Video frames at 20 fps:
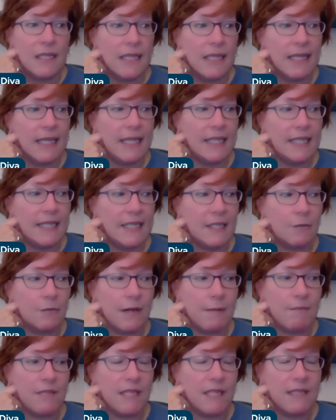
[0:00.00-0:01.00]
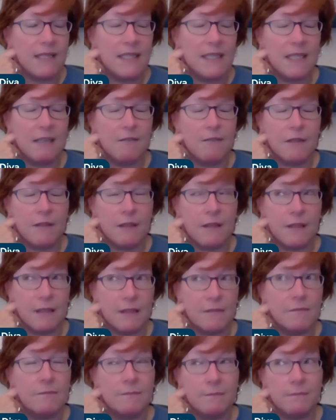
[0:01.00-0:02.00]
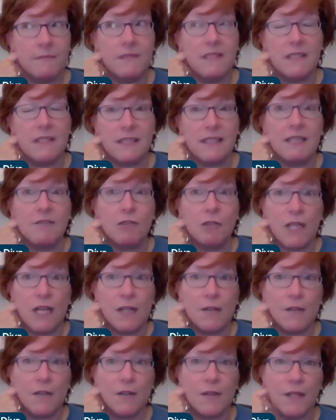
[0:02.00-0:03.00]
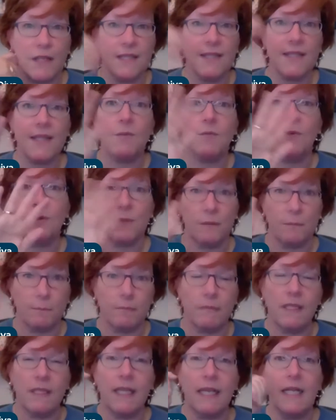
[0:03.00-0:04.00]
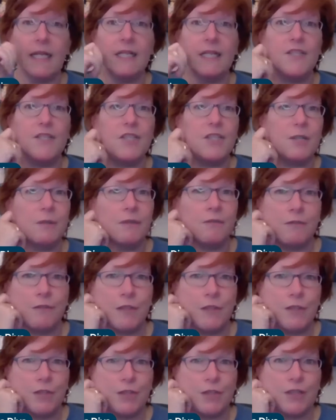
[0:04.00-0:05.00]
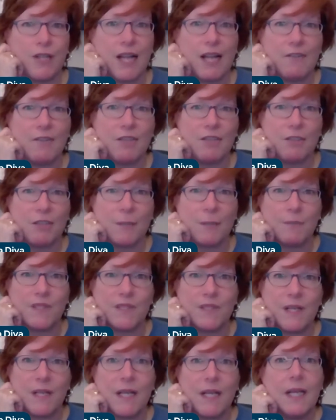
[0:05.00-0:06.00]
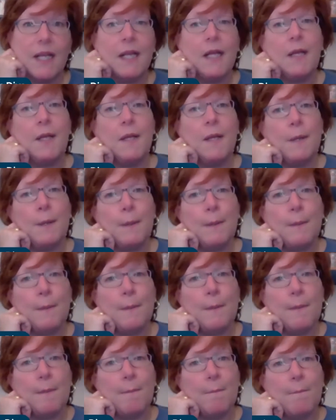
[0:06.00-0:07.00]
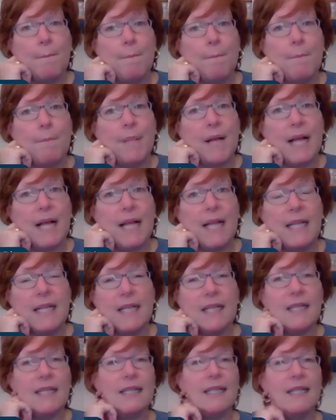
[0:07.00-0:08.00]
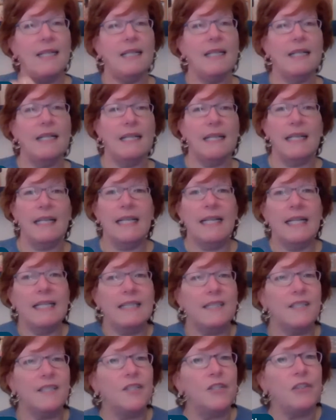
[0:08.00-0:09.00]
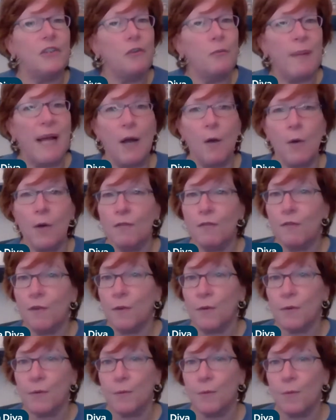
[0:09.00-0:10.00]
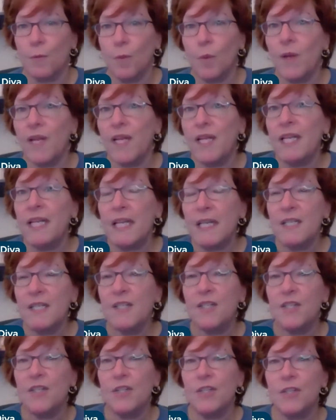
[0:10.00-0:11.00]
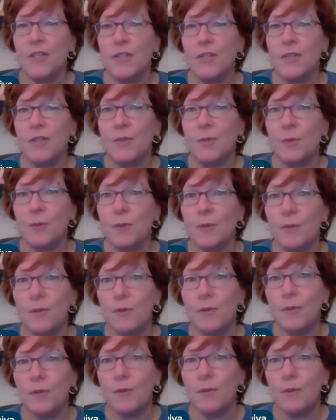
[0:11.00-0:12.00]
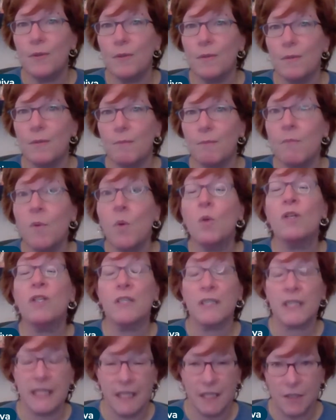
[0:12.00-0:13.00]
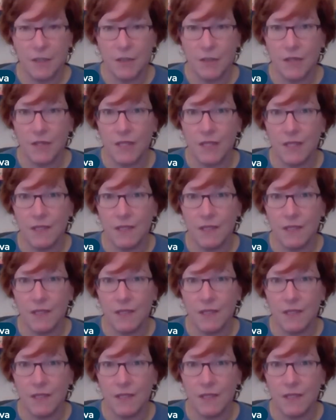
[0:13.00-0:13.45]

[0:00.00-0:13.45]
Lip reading: It's a remnant of several other things that we'll get into in future live streams. But it's so powerful. We need to morally use it.